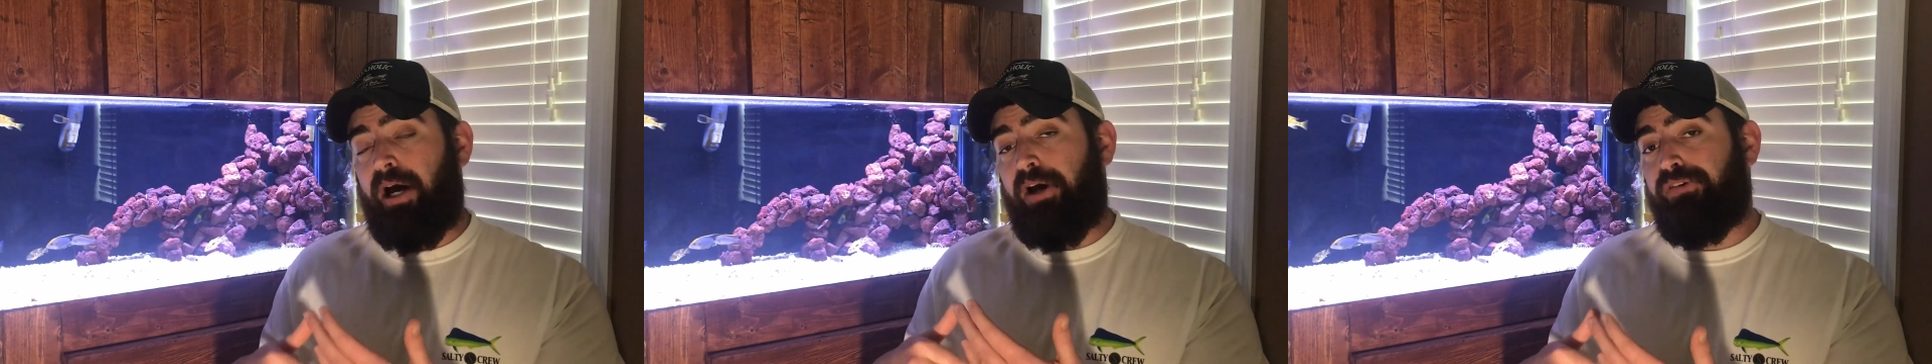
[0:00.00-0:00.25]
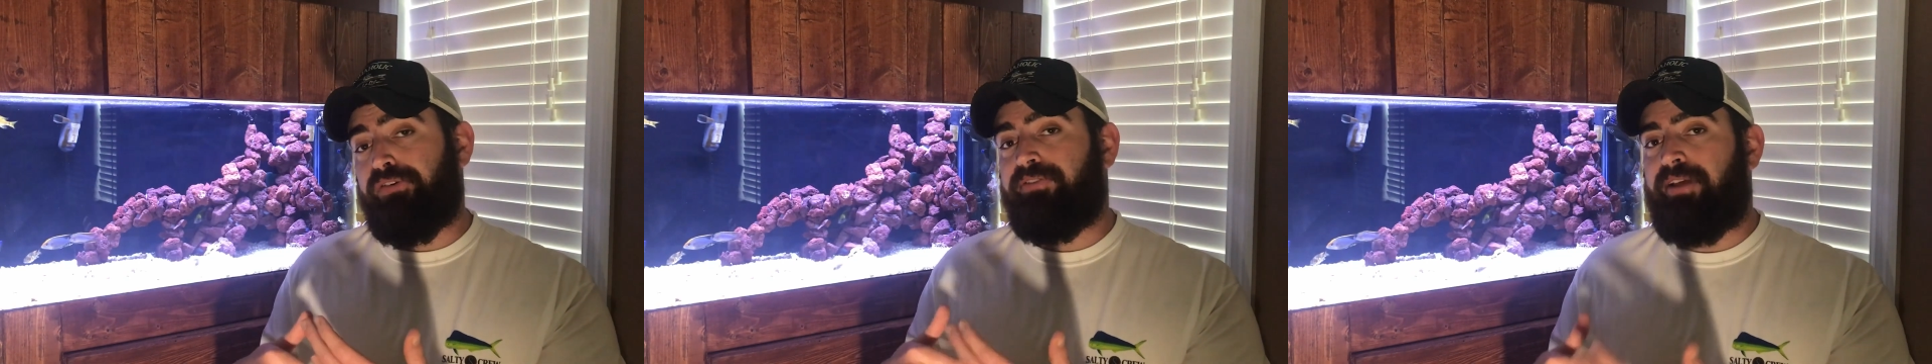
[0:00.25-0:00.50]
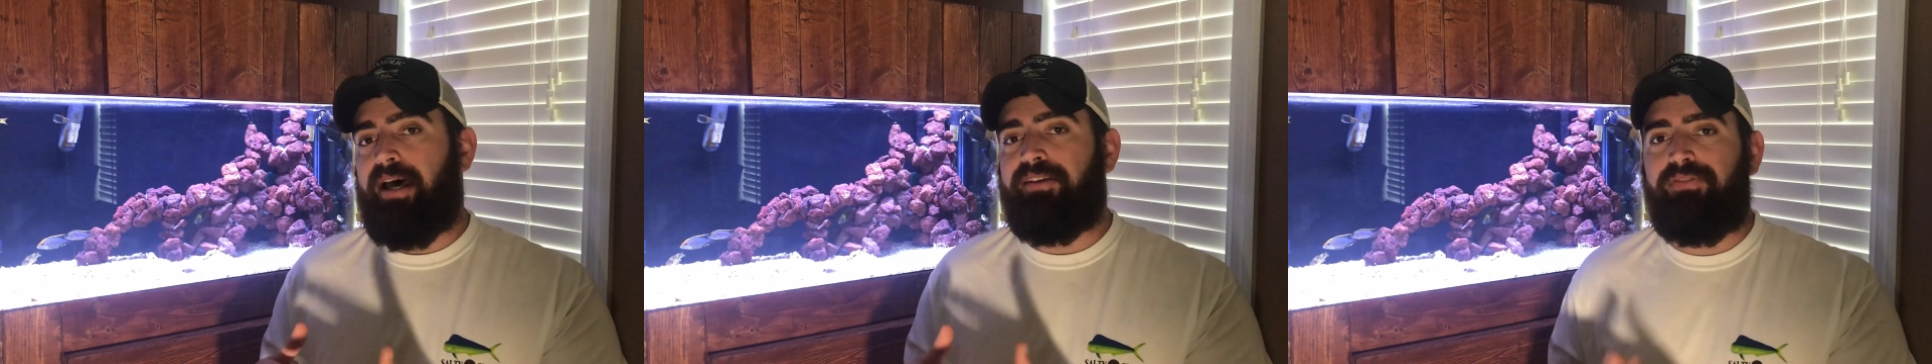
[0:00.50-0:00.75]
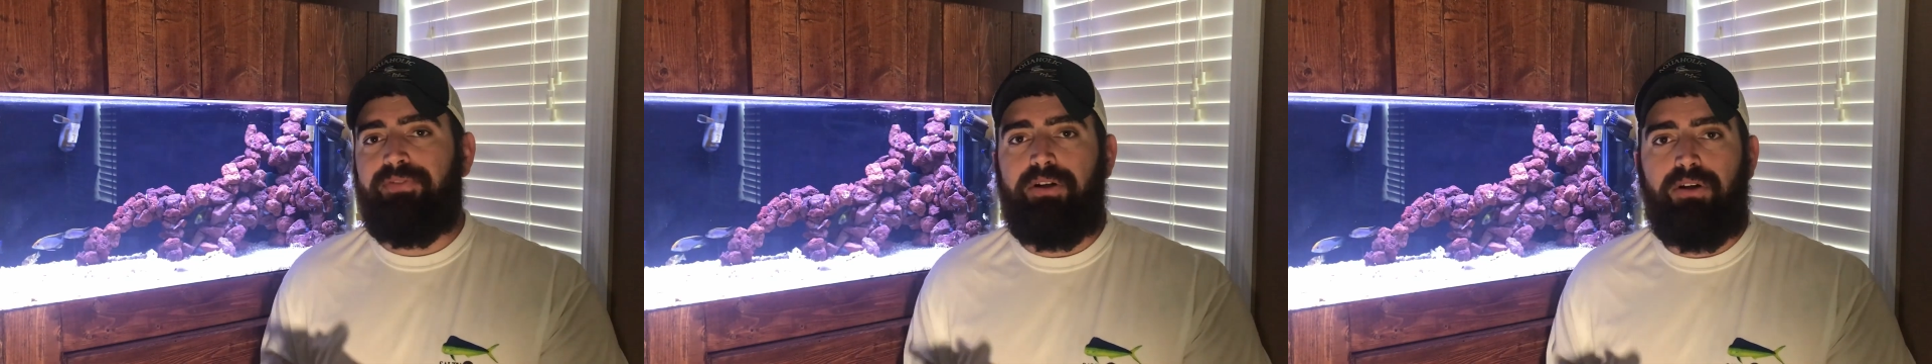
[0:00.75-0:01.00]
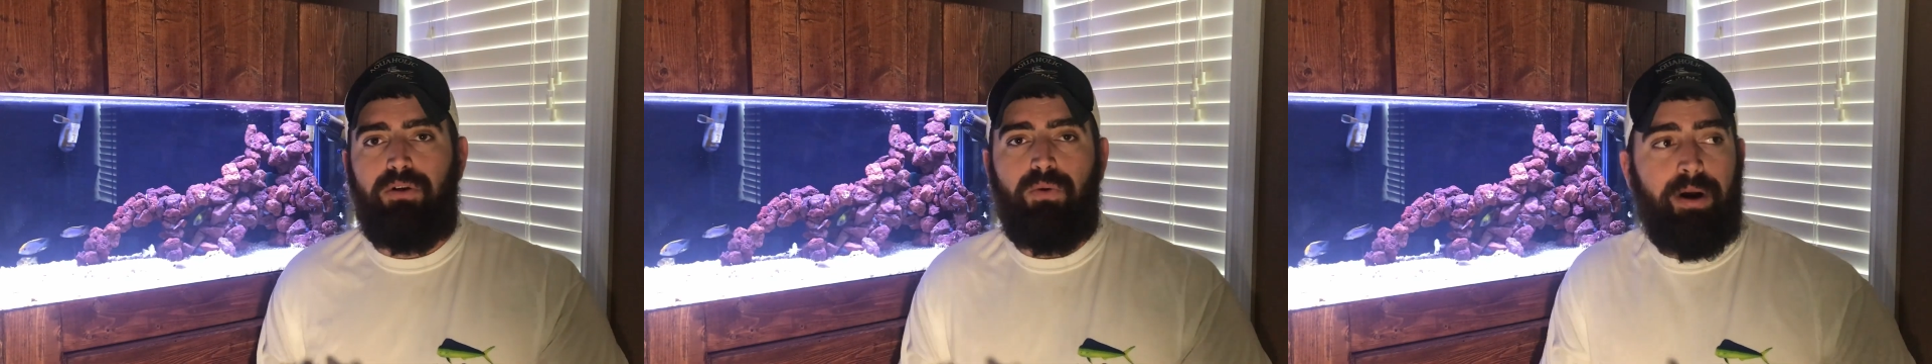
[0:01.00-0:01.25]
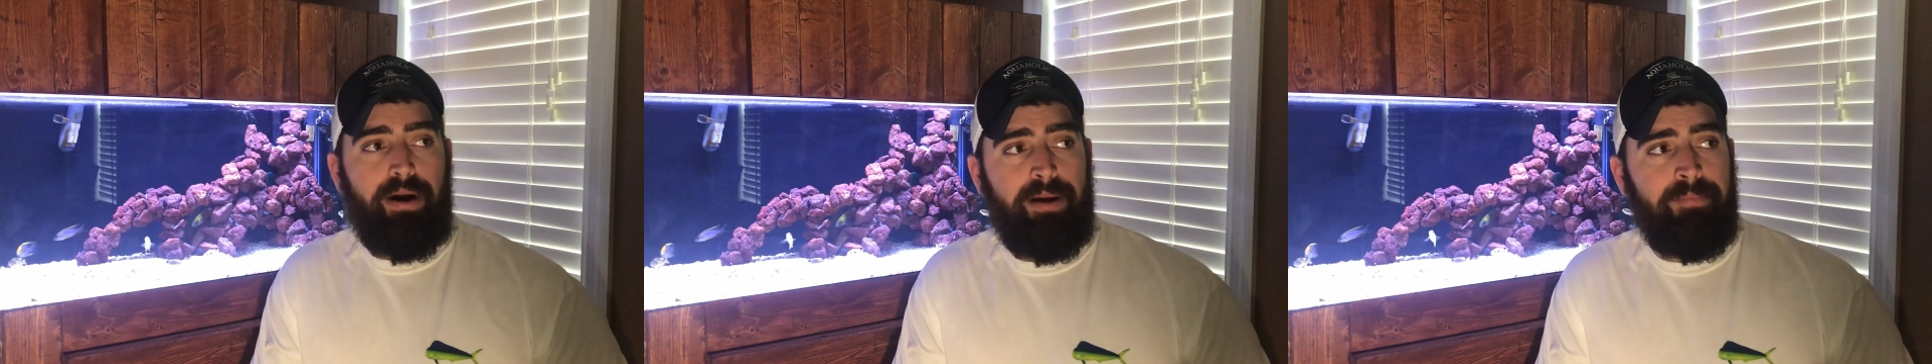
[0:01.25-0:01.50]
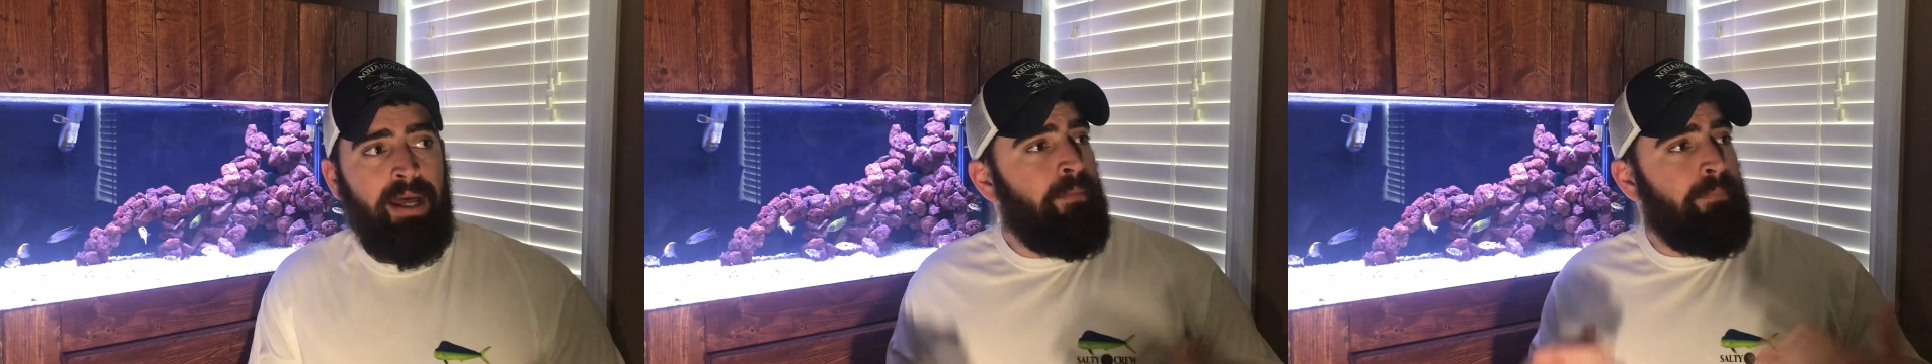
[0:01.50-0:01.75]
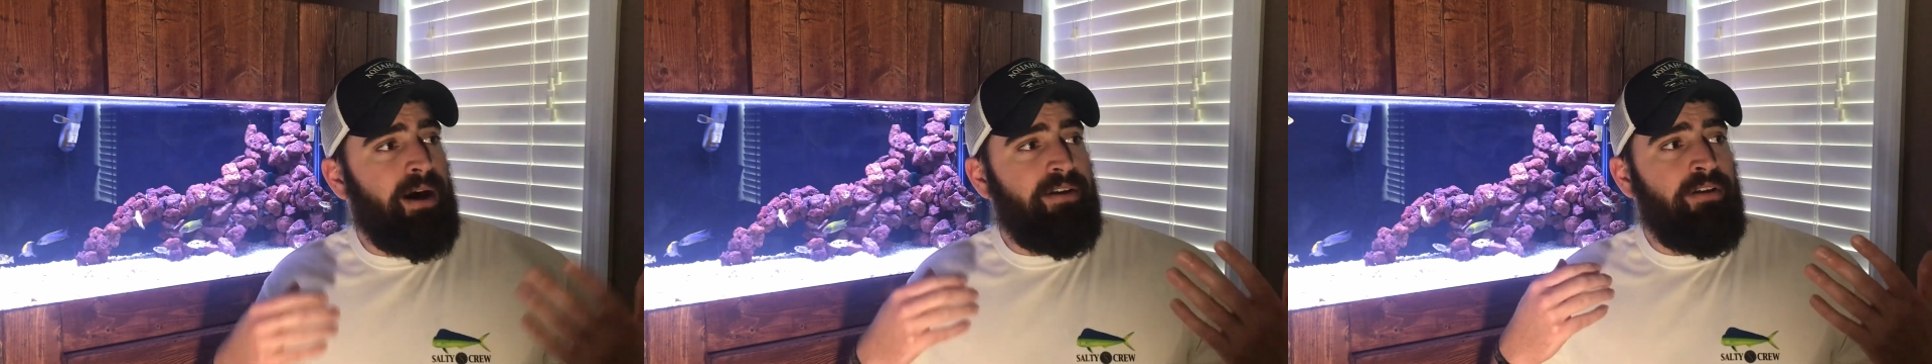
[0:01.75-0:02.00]
undersized for your aquarium.
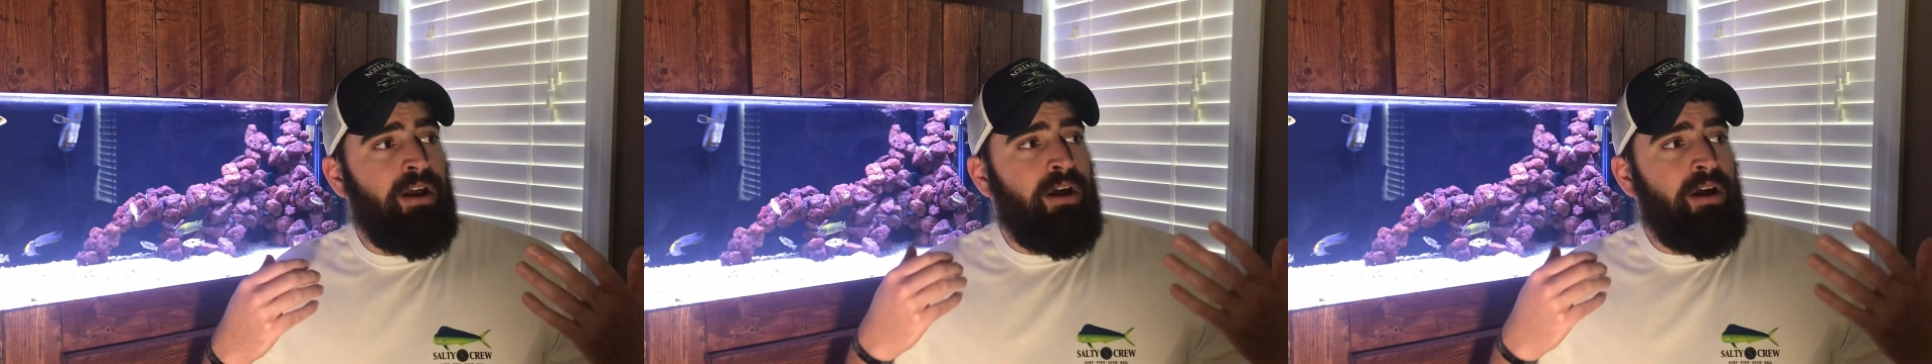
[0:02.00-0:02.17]
But